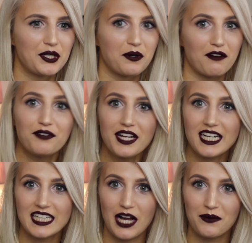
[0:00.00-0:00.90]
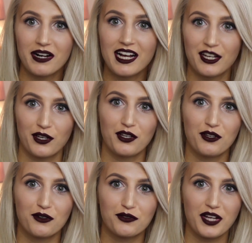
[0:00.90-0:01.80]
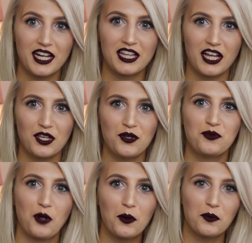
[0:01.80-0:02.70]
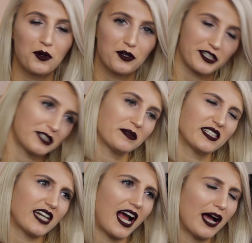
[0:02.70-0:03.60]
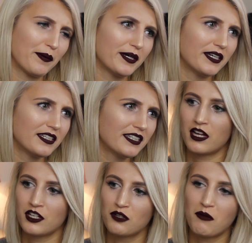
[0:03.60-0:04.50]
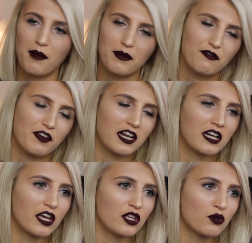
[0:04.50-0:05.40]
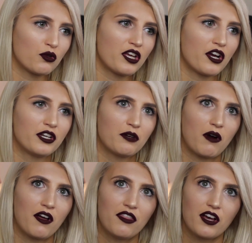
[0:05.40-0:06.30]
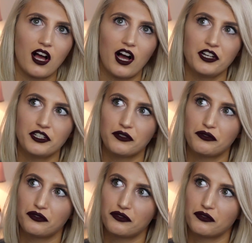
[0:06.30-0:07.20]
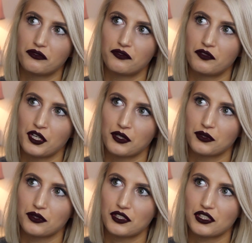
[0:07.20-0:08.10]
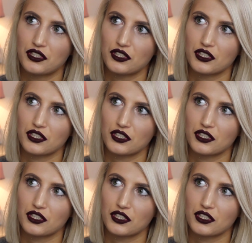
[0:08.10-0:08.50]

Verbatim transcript: who are feeling that way. You're feeling like you don't want Christmas to happen, and you might be feeling like you're the only one that kind of feels